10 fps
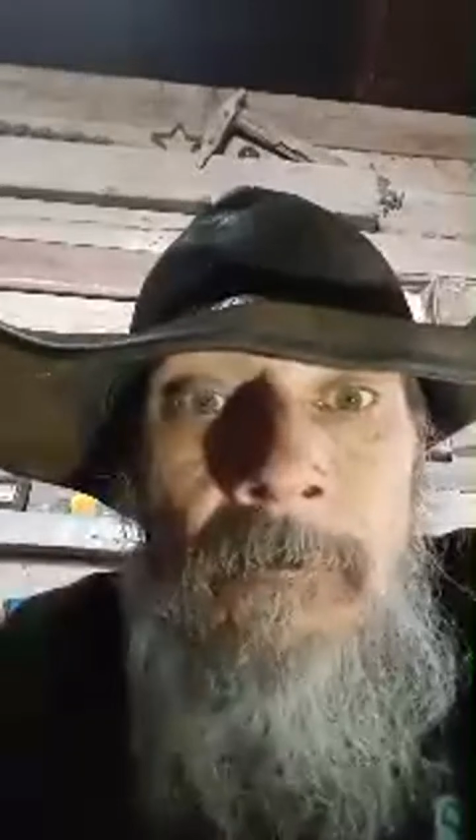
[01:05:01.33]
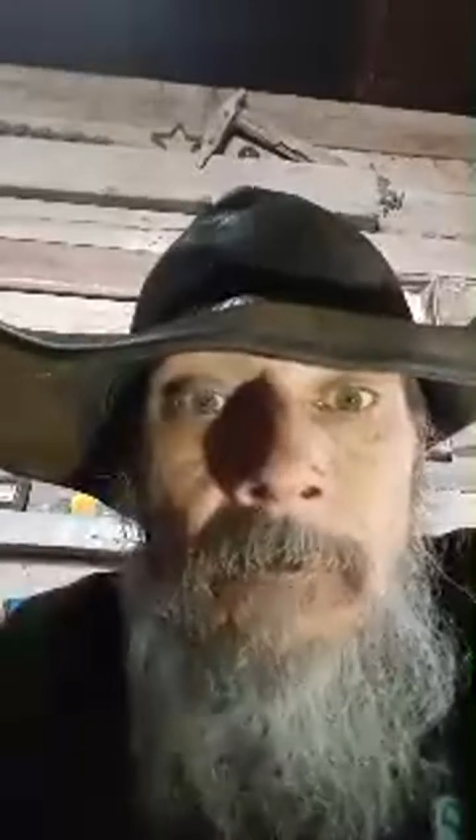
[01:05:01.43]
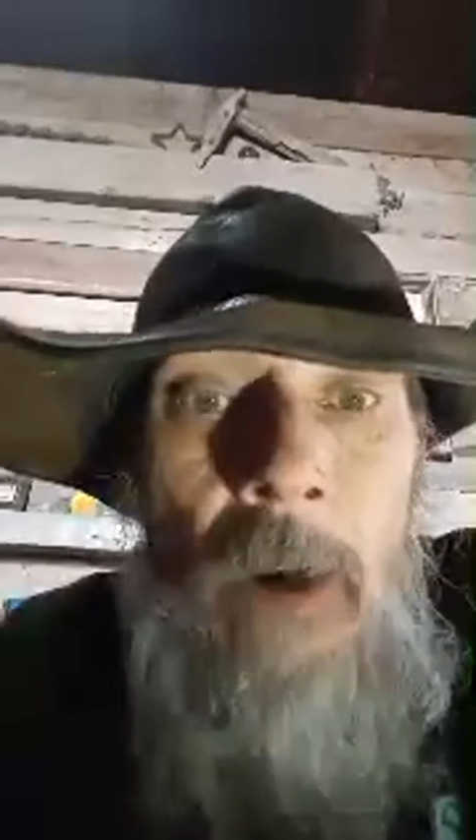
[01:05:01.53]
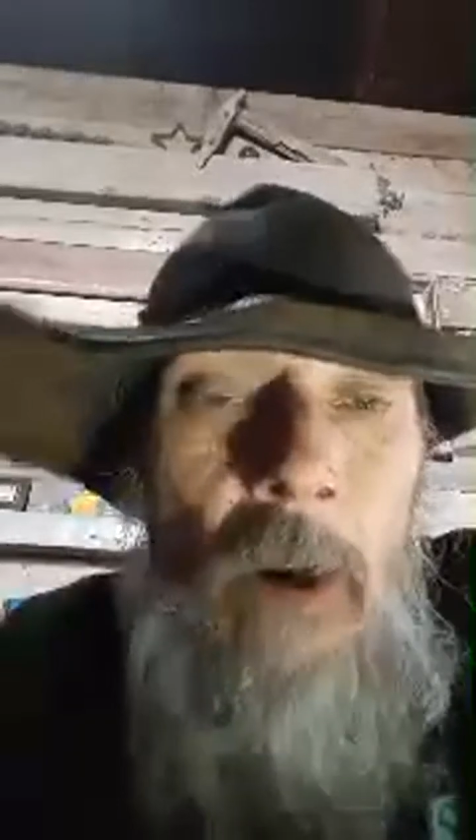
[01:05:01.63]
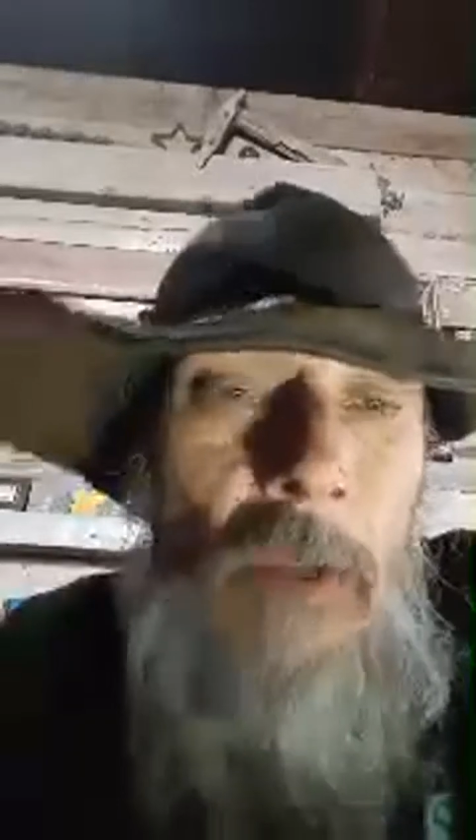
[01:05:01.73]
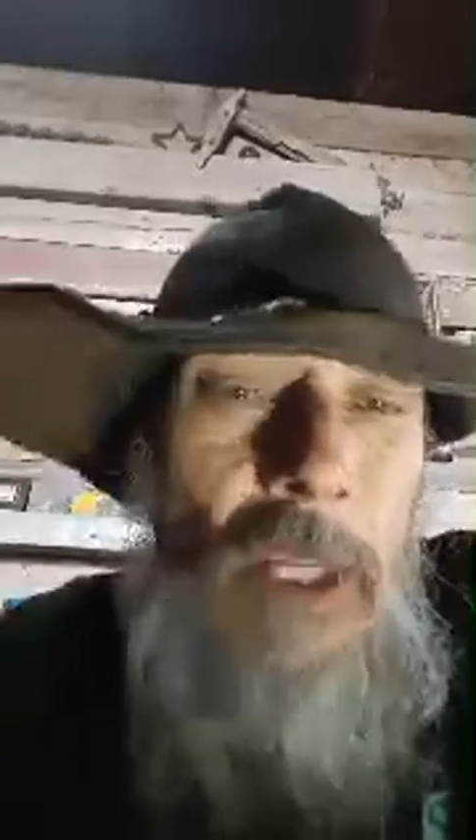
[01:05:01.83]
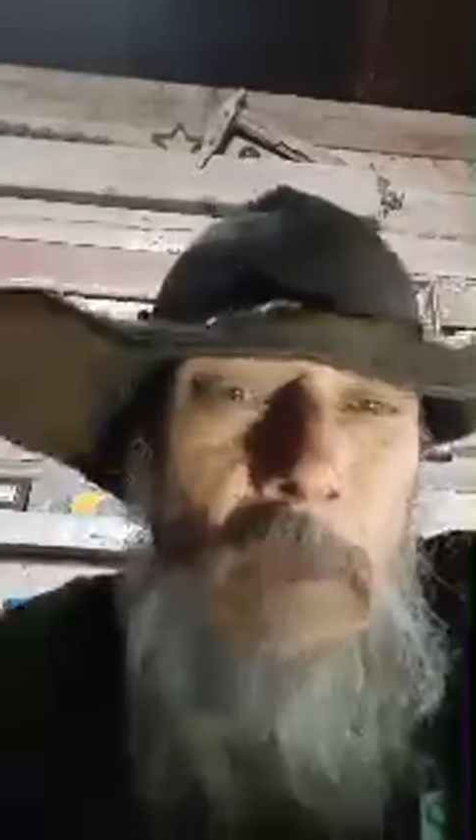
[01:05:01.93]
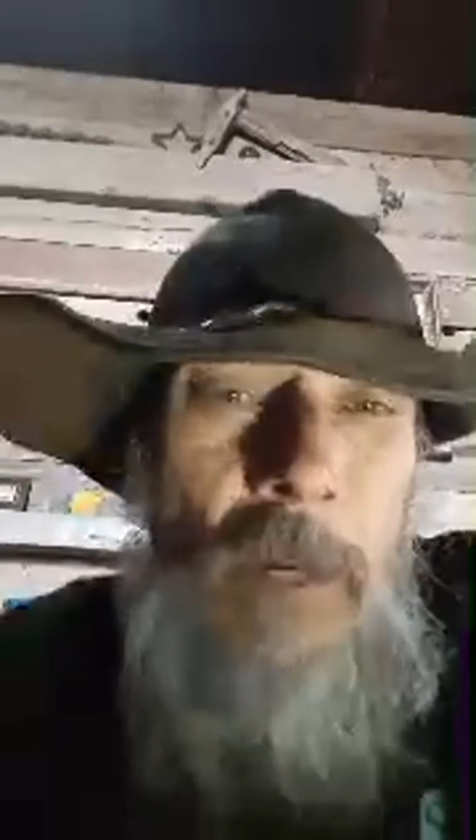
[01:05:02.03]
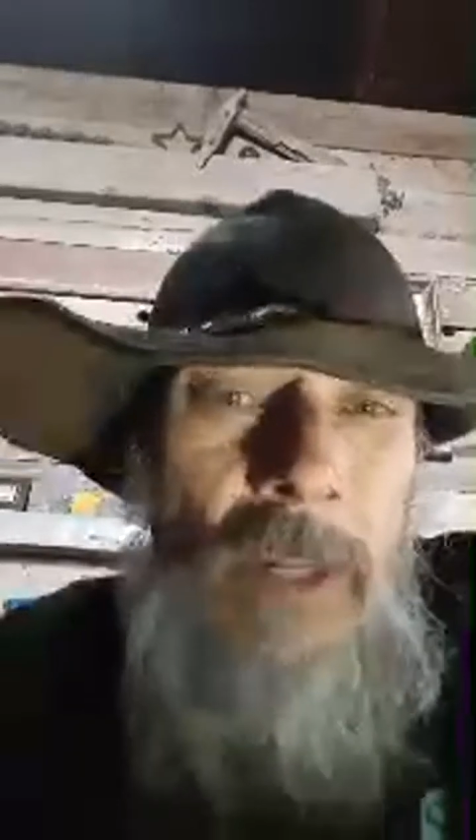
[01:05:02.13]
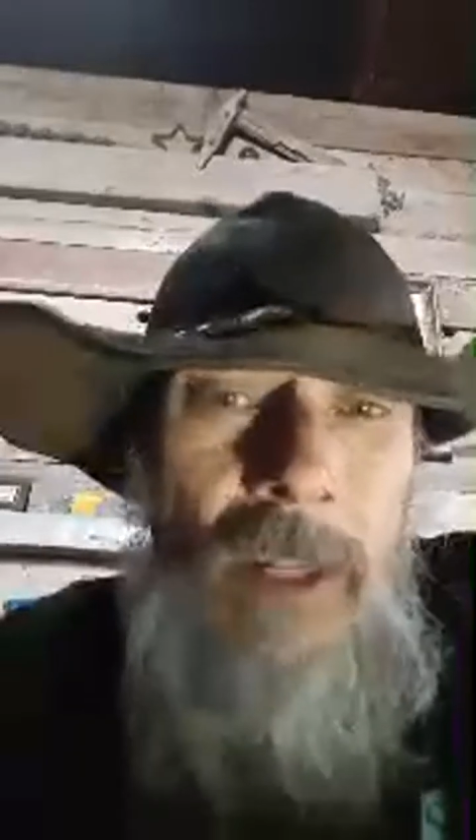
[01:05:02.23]
All these
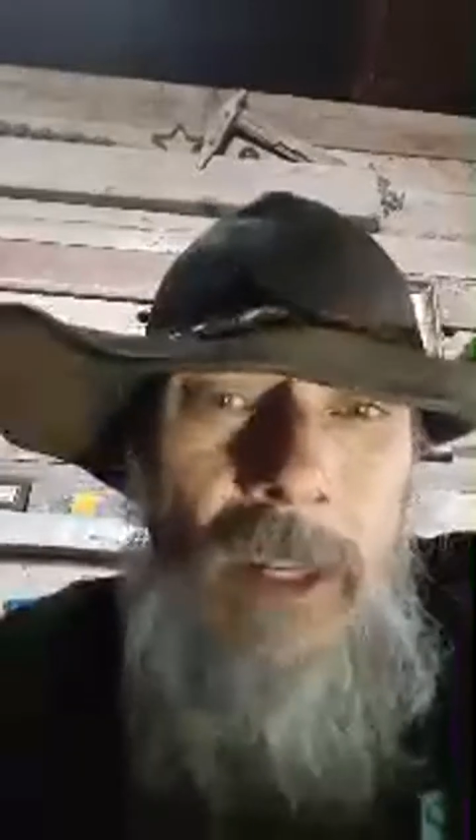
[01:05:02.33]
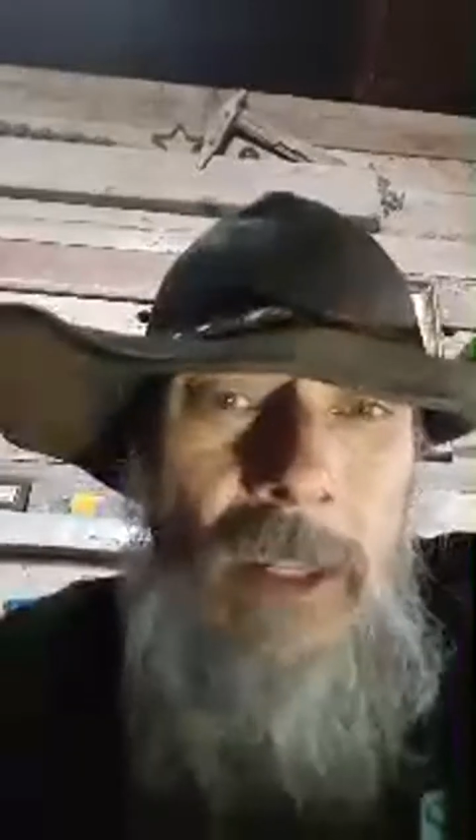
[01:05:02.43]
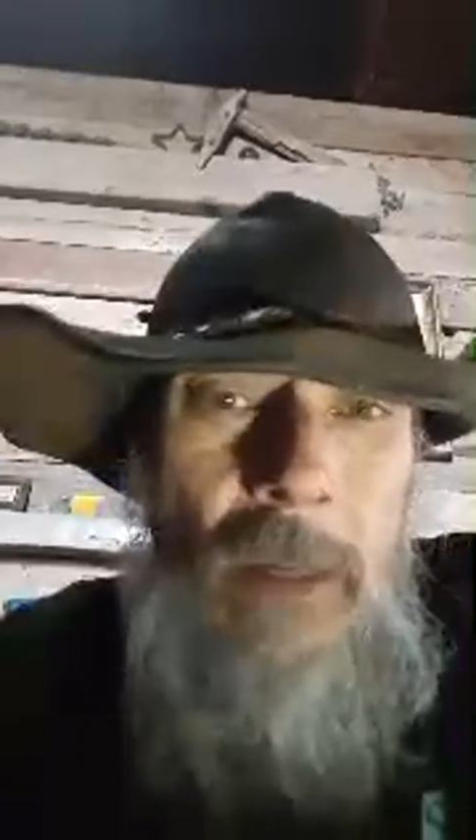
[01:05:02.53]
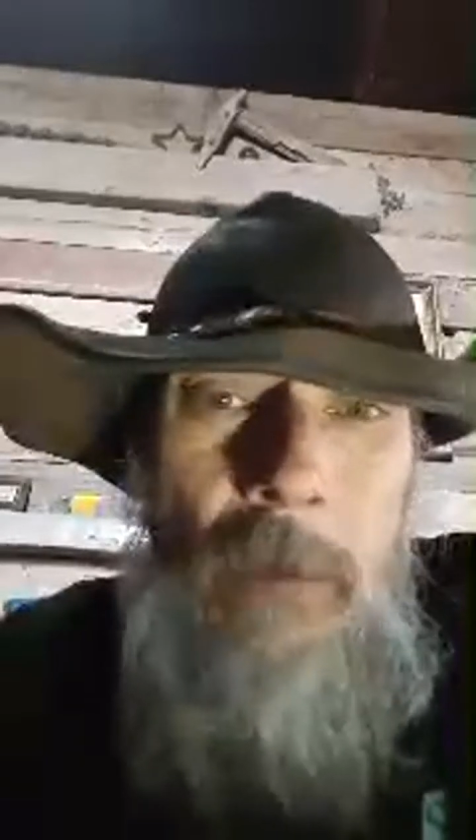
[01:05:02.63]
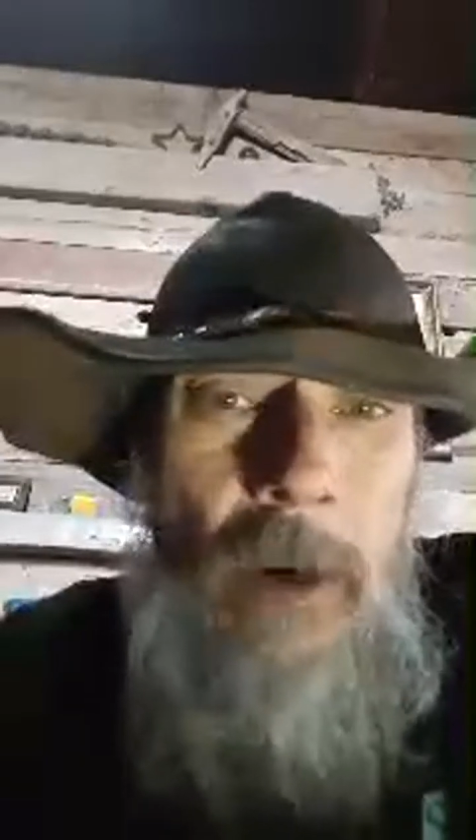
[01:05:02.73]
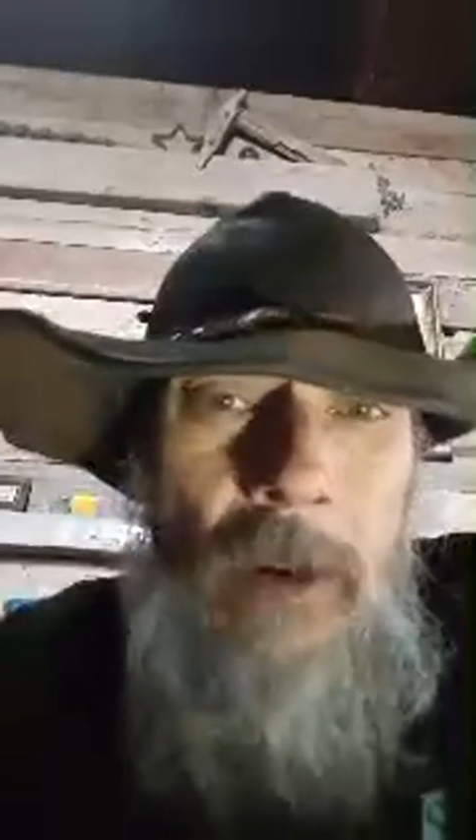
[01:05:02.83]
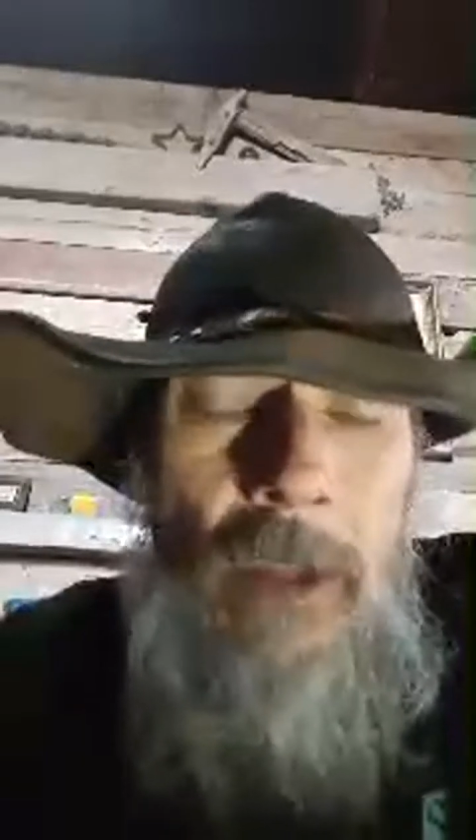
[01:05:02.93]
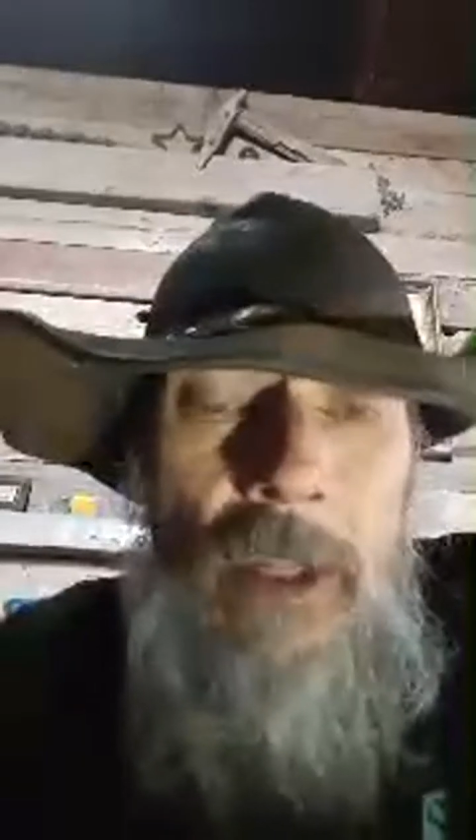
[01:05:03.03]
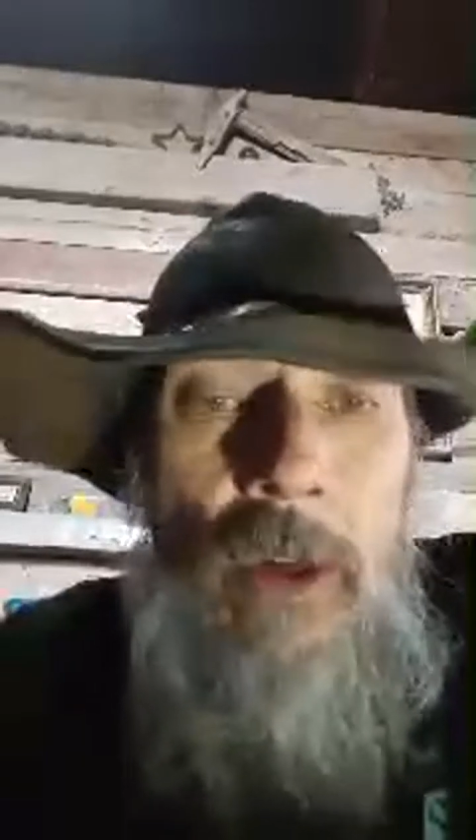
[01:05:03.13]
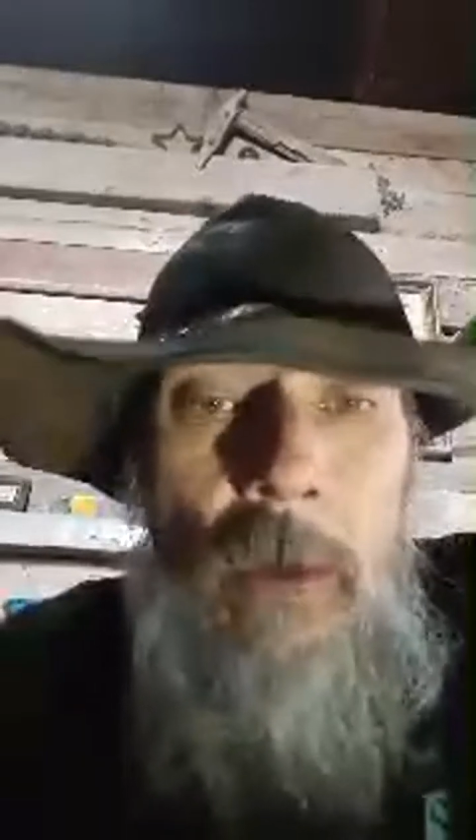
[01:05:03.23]
presidents are part of
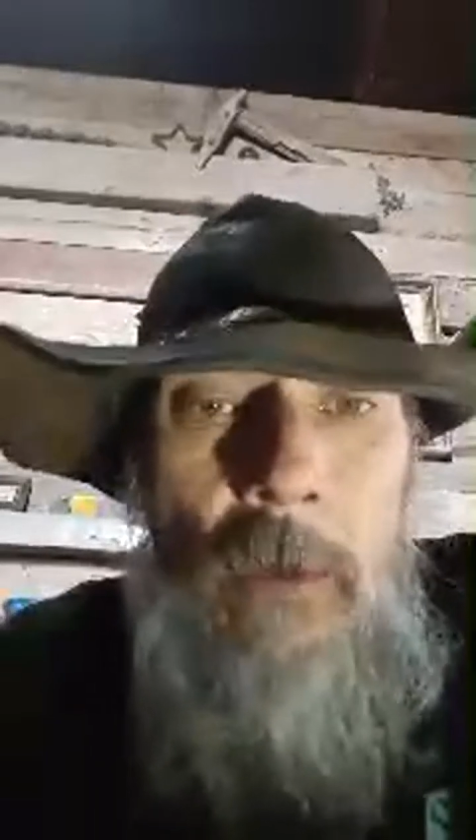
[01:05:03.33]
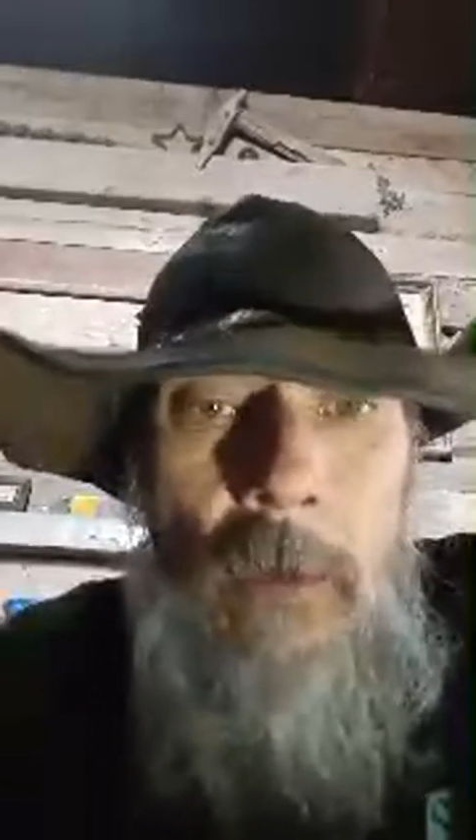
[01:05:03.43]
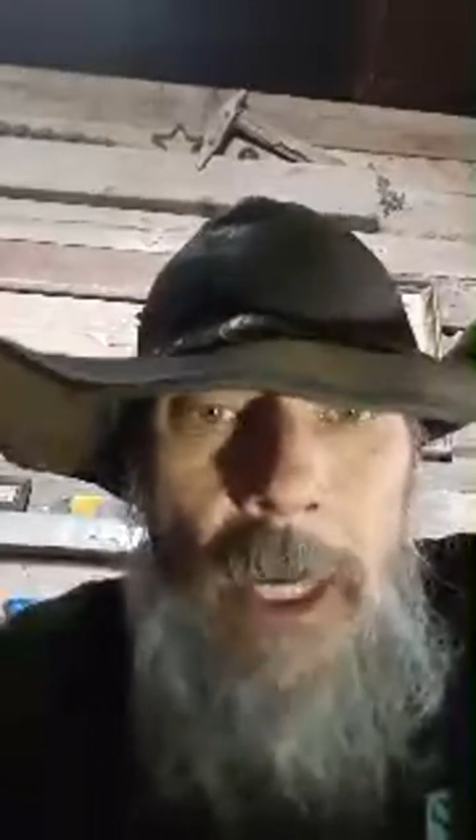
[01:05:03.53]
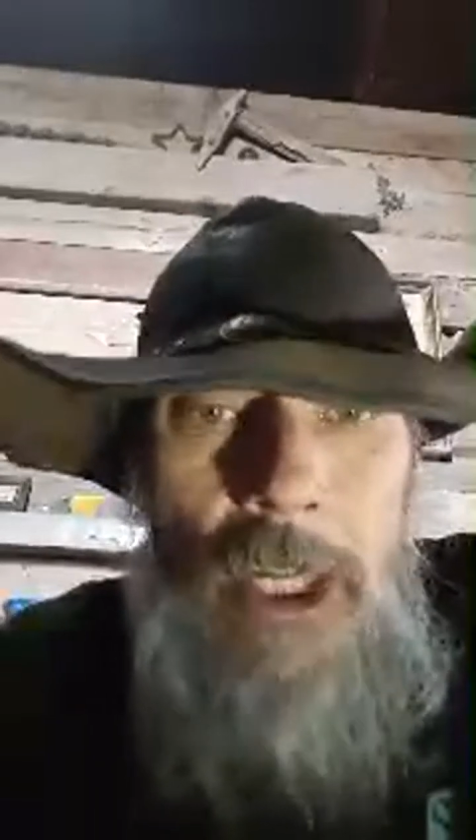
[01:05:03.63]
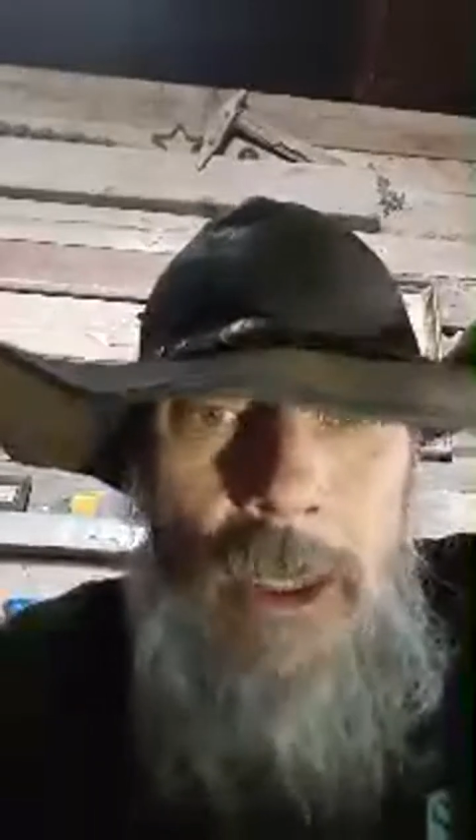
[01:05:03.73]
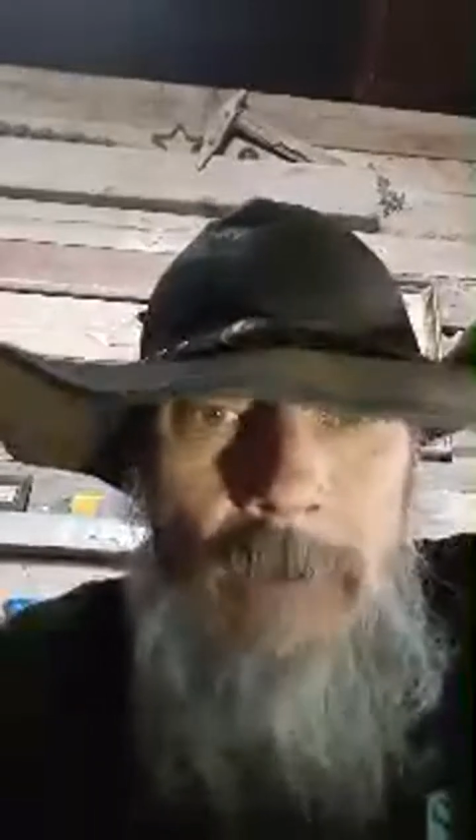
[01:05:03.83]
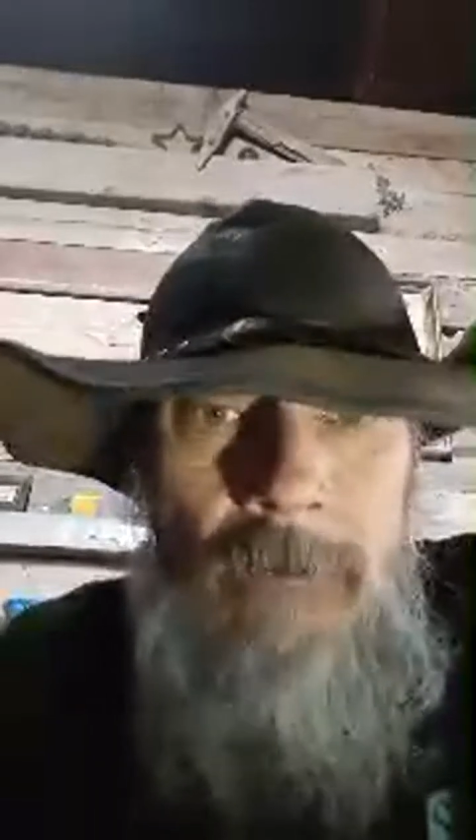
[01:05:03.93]
this corporation.